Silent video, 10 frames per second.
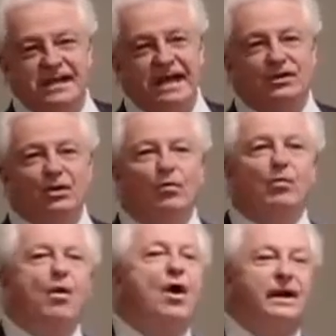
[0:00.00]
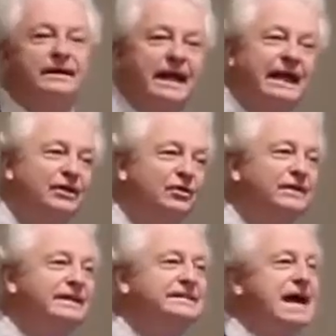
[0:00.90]
and you want and you
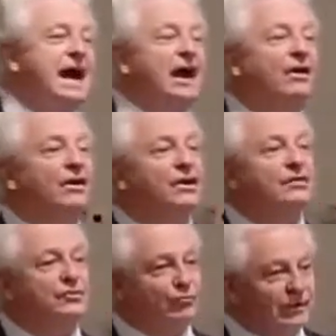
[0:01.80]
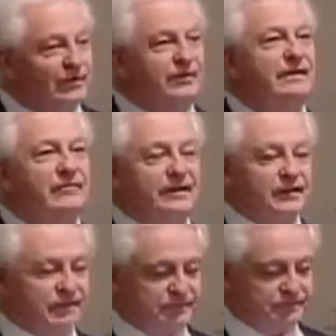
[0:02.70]
desire to receive it.
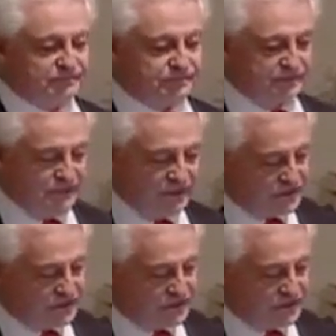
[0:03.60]
So